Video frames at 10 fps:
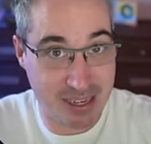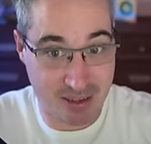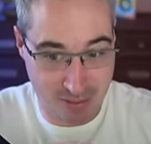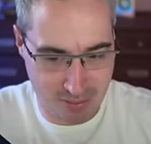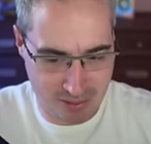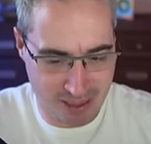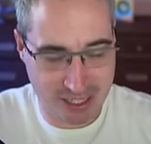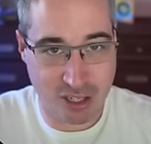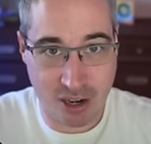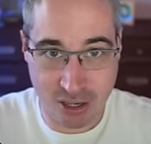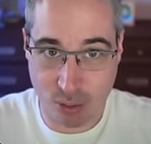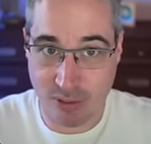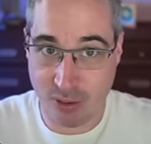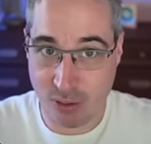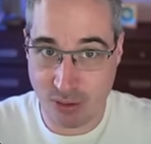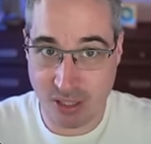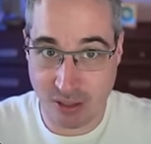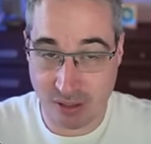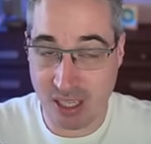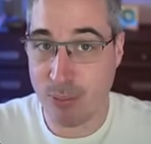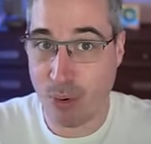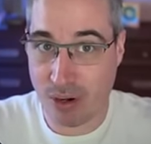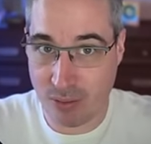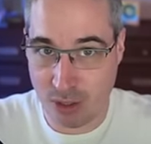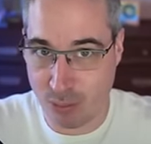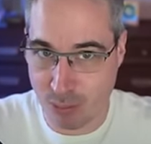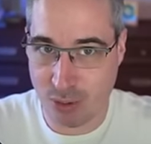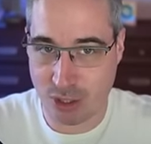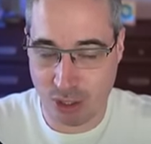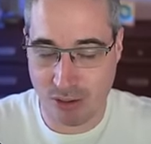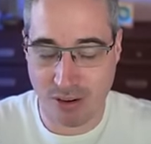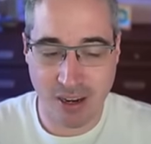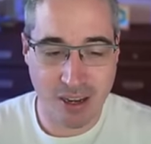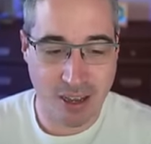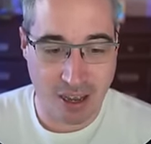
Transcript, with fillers: being clicked on, or if you're using your keyboard and you push your